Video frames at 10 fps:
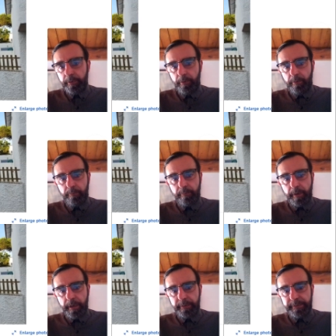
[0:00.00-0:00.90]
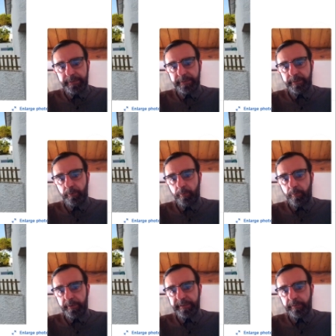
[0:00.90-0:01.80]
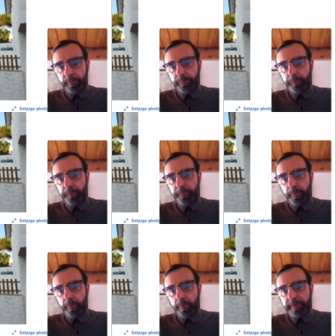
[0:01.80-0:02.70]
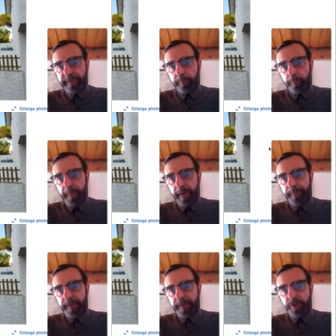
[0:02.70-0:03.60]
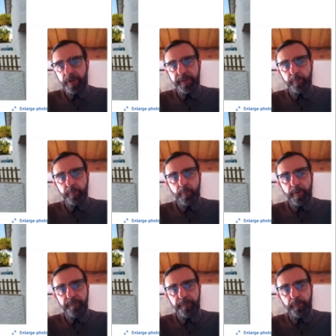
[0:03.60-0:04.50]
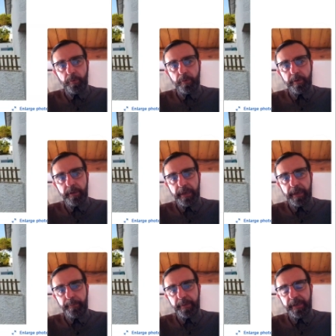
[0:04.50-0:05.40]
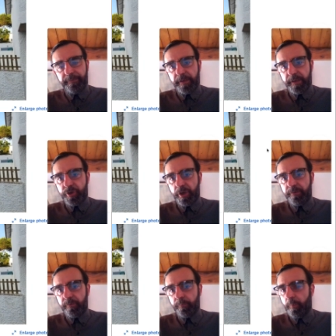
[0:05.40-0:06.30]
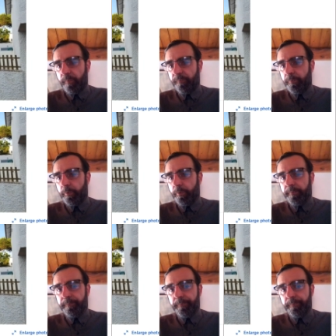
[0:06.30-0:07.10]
All right, so it's on 2 floors, or maybe it's just on 1 floor. I believe it's just on 1 floor.